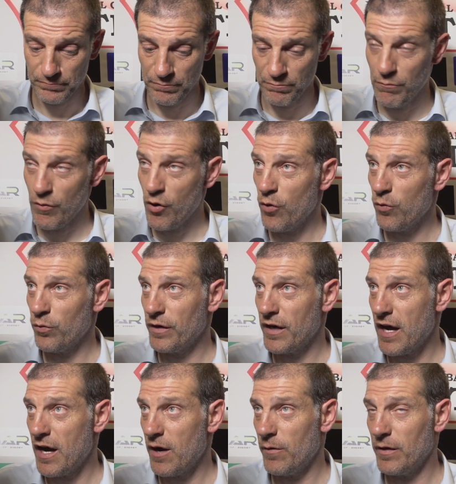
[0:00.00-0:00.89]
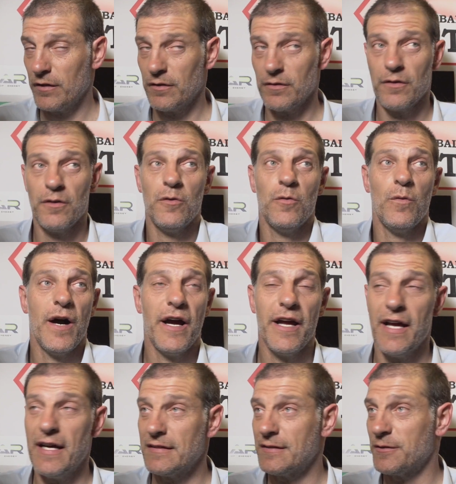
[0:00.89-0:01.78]
moan now and to go
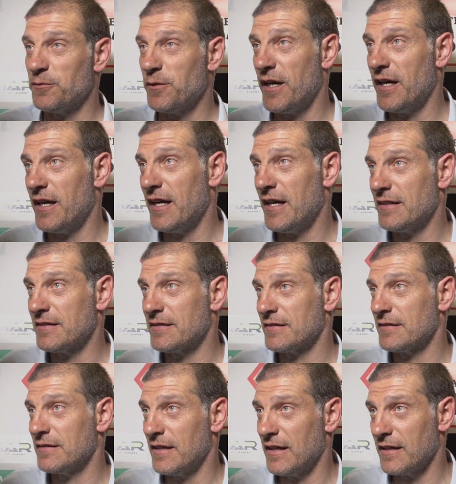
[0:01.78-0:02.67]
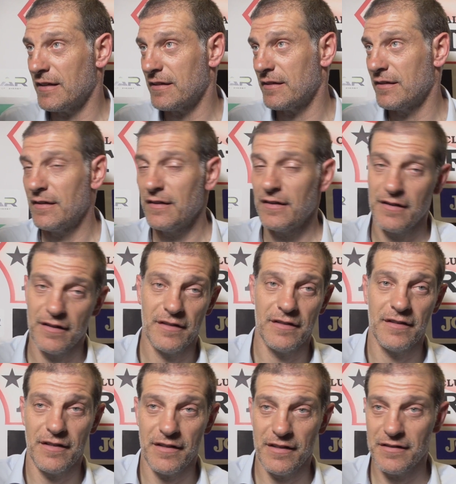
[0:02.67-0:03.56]
why us, like
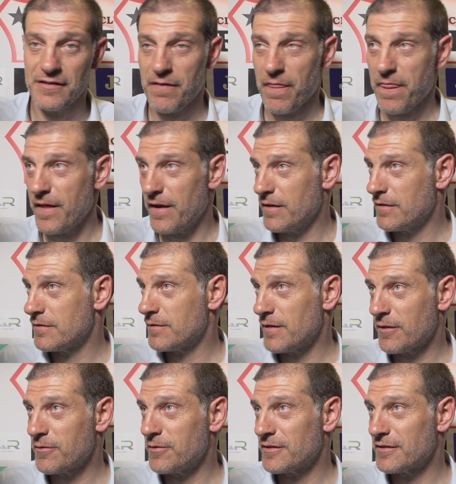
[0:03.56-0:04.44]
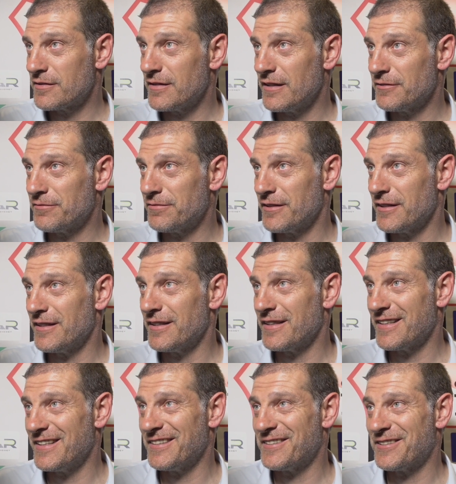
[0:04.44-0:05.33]
it's third record transfer in our
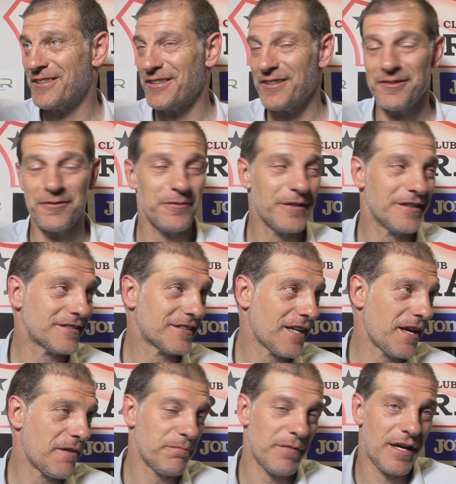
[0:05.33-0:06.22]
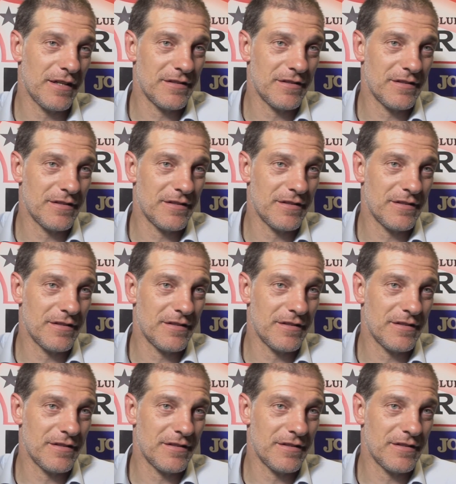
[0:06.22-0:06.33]
history of West Ham.